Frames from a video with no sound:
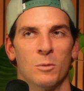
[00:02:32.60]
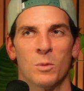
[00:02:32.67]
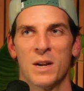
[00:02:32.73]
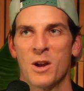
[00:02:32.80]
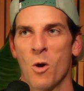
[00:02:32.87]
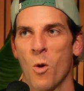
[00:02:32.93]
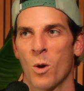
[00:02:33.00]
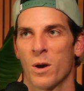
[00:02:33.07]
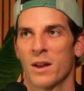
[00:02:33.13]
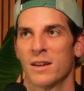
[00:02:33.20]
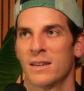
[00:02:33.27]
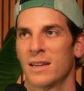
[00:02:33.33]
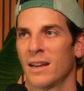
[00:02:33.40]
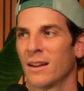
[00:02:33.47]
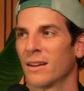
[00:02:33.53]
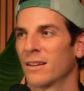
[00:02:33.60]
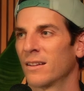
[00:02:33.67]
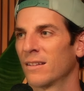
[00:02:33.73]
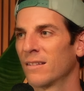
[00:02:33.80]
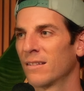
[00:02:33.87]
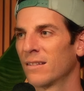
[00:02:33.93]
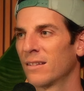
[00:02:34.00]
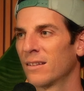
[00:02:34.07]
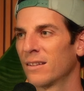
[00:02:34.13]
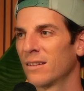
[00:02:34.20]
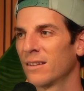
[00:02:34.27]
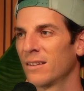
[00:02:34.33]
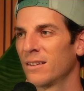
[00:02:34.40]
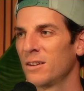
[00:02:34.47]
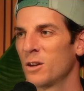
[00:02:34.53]
reorienting
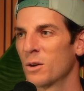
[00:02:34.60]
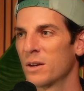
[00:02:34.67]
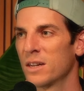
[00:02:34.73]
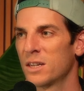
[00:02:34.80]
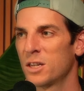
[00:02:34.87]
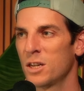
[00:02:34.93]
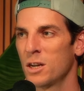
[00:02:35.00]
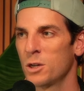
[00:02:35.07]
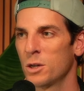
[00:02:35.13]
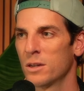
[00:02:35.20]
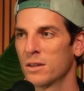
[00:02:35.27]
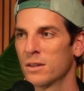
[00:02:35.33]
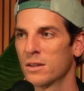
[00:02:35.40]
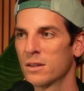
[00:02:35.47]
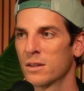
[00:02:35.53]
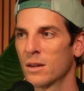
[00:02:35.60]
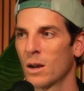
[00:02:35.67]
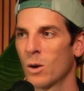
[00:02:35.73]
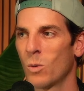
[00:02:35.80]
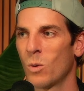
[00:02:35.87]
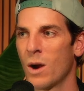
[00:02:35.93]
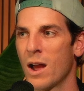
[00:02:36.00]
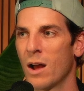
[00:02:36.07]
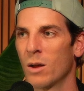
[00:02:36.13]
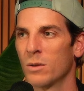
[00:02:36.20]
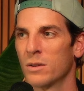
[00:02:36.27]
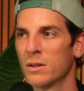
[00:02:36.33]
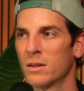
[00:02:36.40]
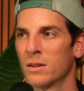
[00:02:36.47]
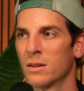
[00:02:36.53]
your decisions
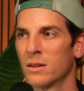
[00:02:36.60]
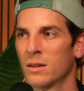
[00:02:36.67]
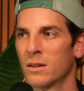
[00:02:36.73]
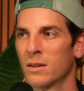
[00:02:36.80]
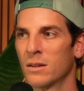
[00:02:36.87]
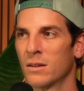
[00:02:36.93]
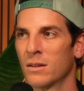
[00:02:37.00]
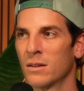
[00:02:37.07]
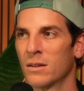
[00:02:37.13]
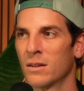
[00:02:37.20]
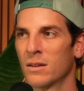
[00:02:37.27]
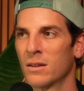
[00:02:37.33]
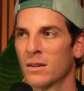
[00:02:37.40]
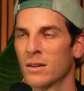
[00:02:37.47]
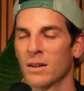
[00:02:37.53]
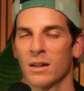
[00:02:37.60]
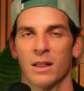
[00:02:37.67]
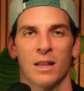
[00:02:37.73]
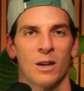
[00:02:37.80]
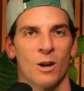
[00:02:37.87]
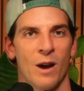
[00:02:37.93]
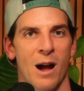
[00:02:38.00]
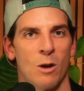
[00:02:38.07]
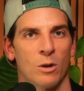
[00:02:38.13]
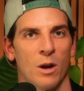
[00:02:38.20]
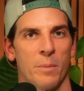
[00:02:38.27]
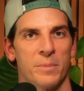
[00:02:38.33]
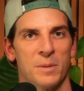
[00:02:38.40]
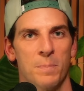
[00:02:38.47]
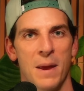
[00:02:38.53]
around clear
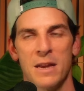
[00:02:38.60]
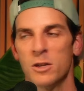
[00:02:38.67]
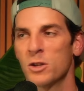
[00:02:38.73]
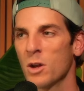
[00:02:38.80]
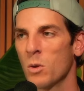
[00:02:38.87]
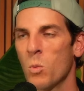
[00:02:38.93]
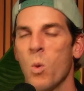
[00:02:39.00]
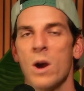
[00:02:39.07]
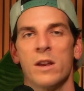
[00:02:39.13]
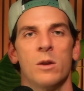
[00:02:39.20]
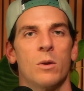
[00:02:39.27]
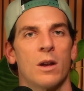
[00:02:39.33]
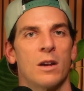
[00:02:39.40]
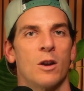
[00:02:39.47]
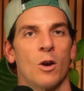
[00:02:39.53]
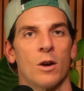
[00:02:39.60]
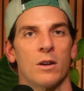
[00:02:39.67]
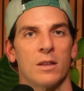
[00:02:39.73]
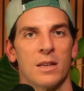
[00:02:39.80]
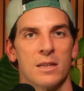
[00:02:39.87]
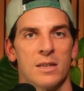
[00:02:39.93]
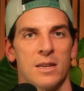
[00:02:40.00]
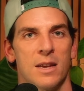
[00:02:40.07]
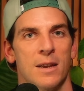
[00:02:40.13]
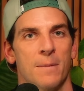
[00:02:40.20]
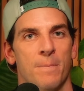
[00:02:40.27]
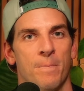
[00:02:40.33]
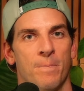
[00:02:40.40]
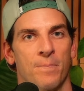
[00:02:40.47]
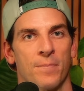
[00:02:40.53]
outcomes based on what you can currently see.
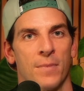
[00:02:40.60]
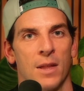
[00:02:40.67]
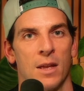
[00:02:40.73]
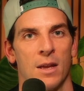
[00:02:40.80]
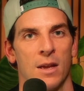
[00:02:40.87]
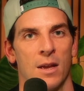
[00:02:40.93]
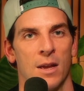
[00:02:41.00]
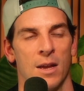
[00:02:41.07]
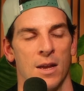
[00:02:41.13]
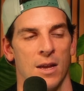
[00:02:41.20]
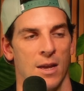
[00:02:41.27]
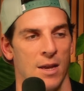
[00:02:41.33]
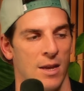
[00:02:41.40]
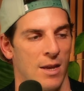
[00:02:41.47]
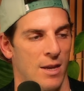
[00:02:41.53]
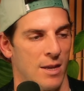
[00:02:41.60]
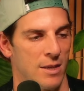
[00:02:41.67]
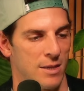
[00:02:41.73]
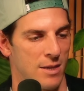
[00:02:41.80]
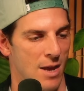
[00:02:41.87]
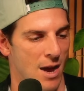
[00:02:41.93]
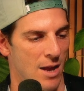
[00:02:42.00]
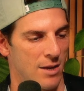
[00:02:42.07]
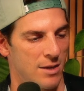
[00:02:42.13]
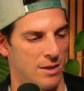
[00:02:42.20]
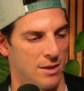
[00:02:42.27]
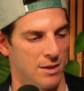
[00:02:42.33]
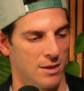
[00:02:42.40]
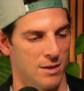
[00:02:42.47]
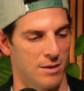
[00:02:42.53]
It's not